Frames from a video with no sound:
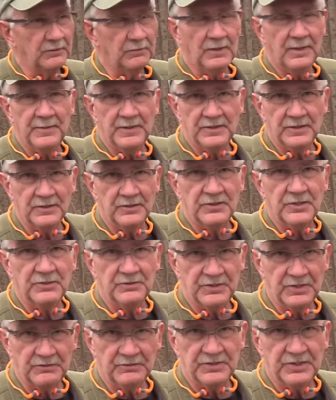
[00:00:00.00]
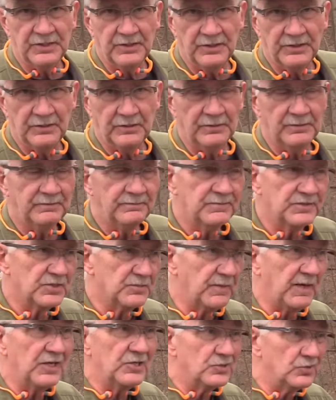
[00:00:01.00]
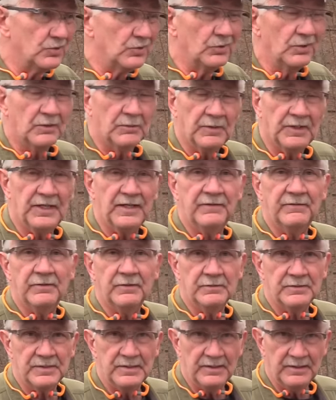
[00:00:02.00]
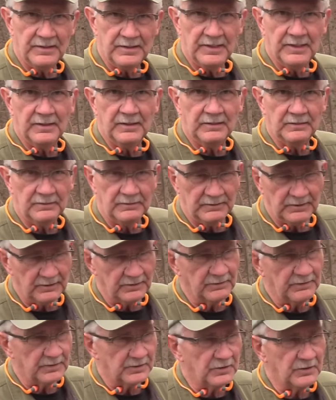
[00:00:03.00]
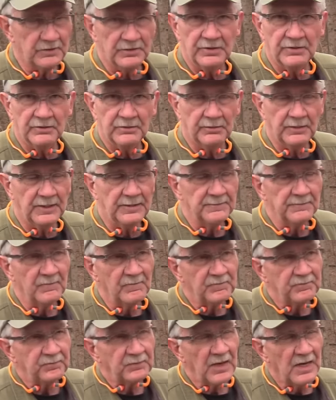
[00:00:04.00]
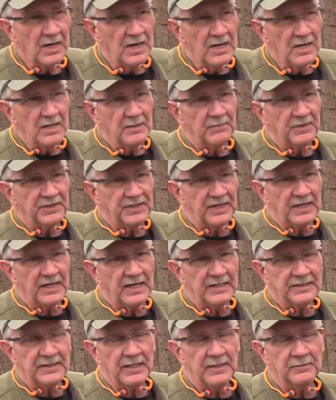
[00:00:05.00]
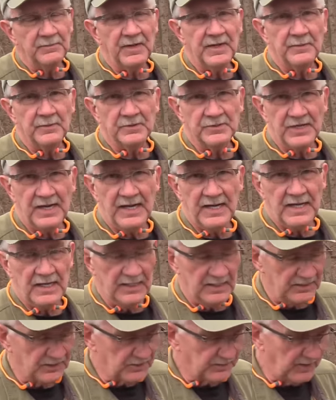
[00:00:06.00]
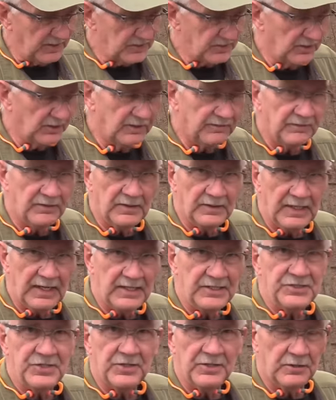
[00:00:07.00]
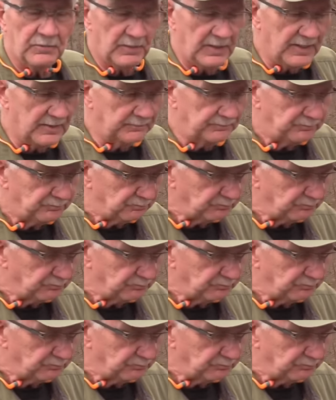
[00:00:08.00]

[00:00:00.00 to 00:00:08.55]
the Remington 222 Special or whatever, and then, you know, the 223. But they got that in people's hands, especially over in Asia and around.